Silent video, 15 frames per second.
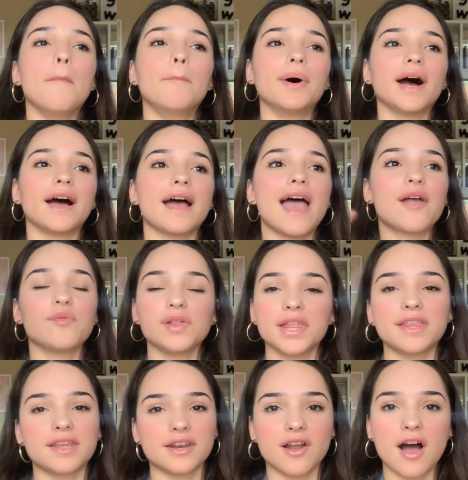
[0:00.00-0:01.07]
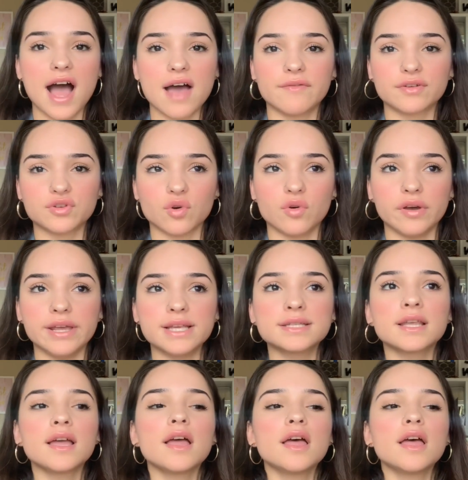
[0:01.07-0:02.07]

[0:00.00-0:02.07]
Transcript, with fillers: But I really did not have a choice.